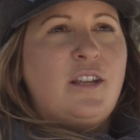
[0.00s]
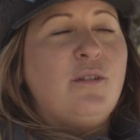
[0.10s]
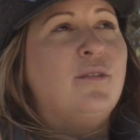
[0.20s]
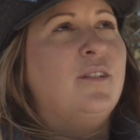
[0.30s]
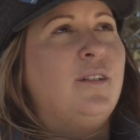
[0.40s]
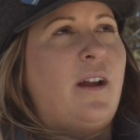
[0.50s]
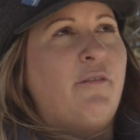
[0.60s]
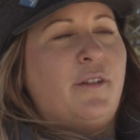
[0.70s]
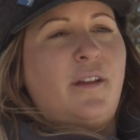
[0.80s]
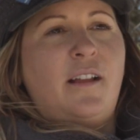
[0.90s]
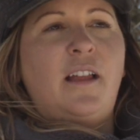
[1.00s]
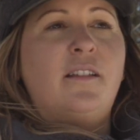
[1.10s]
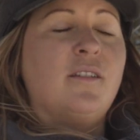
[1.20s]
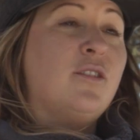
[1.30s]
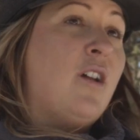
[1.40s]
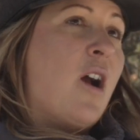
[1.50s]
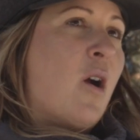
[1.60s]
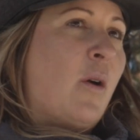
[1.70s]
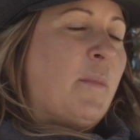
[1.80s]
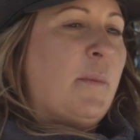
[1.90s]
used to everything like the
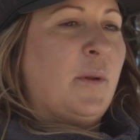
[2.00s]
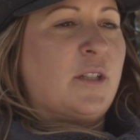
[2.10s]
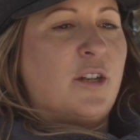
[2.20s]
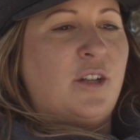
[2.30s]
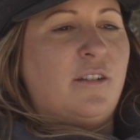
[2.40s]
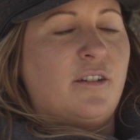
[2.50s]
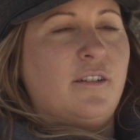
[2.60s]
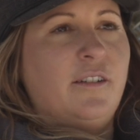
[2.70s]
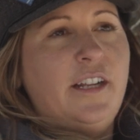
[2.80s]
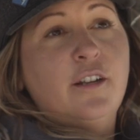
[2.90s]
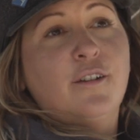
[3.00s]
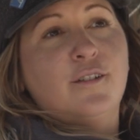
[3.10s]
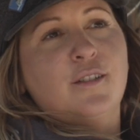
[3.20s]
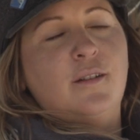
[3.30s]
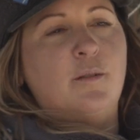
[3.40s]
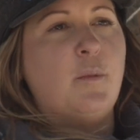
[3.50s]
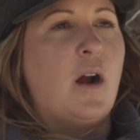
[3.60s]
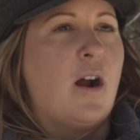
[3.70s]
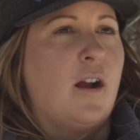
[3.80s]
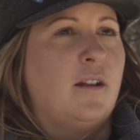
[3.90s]
snow and people touching their ears and their
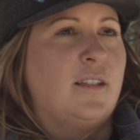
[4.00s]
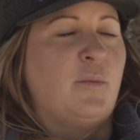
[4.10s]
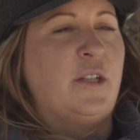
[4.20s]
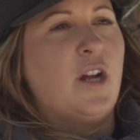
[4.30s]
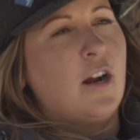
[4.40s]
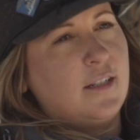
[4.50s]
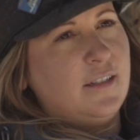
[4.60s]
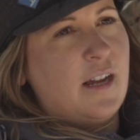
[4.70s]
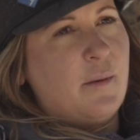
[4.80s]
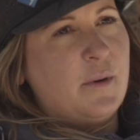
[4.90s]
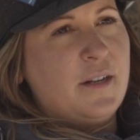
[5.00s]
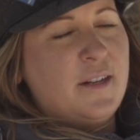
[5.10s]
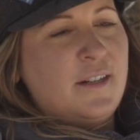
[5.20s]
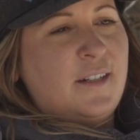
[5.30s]
paws, and we talk to them.